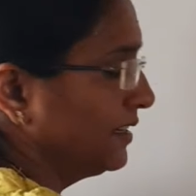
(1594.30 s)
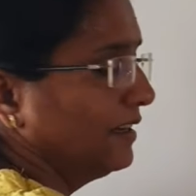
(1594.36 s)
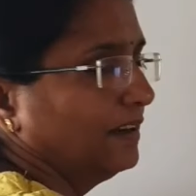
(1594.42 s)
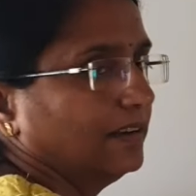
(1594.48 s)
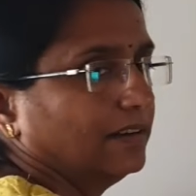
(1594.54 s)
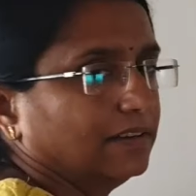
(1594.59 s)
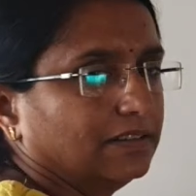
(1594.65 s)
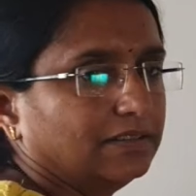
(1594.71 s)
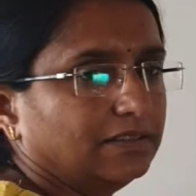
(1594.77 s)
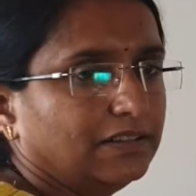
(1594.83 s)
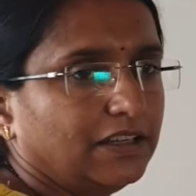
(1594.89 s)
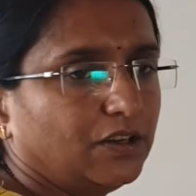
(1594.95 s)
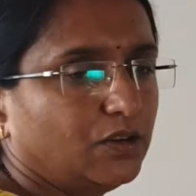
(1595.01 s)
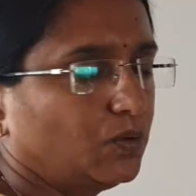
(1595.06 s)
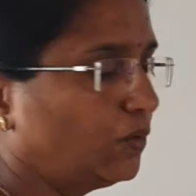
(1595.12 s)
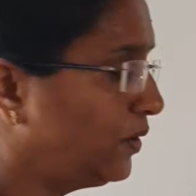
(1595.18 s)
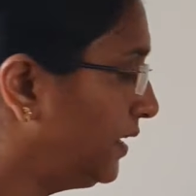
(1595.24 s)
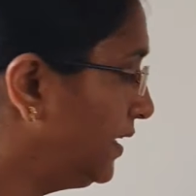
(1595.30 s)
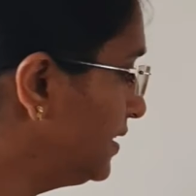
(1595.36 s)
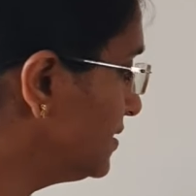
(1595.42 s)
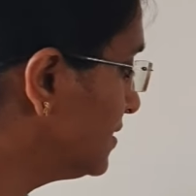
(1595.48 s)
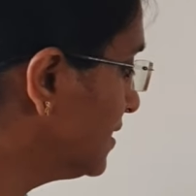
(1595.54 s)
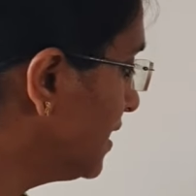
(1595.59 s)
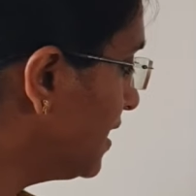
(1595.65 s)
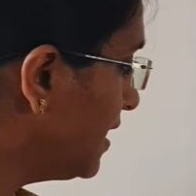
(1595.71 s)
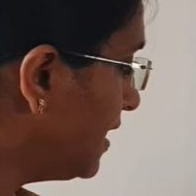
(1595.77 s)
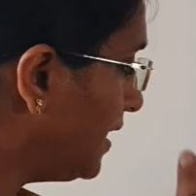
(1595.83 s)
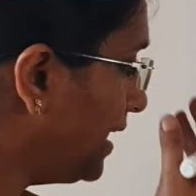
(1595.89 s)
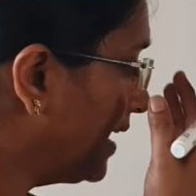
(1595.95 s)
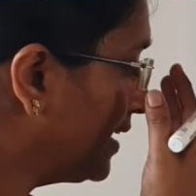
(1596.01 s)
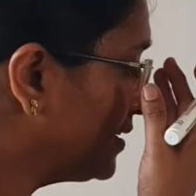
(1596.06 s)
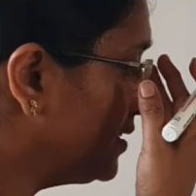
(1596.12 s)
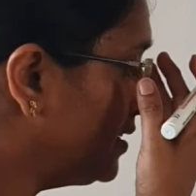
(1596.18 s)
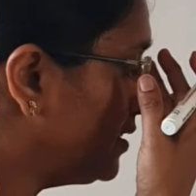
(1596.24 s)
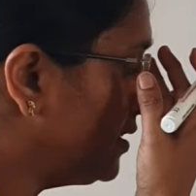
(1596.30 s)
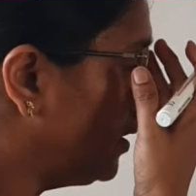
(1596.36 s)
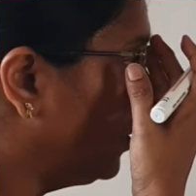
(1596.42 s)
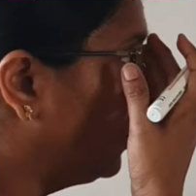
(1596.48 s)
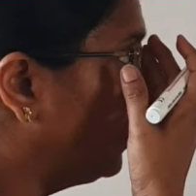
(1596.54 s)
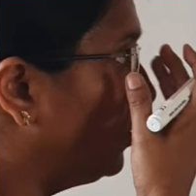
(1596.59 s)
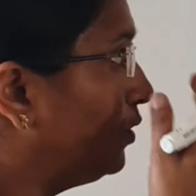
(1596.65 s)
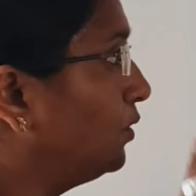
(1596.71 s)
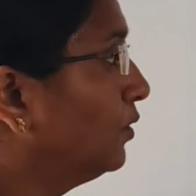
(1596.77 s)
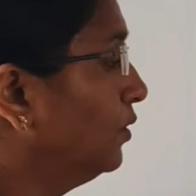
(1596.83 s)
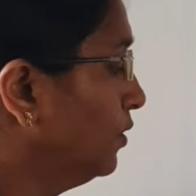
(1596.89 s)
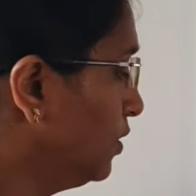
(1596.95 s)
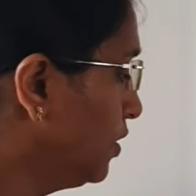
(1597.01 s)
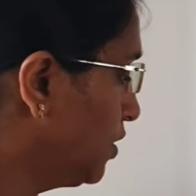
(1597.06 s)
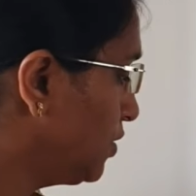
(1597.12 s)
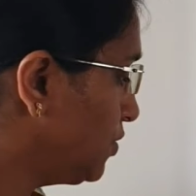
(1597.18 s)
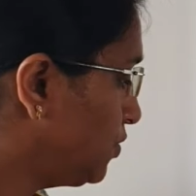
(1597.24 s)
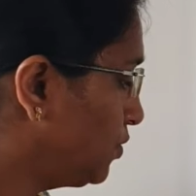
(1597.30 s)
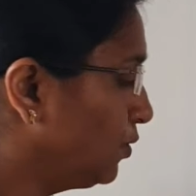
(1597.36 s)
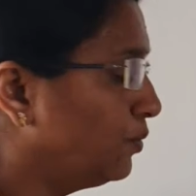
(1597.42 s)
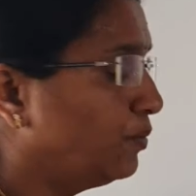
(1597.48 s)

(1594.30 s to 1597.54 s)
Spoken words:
the answer. The root is x is equal to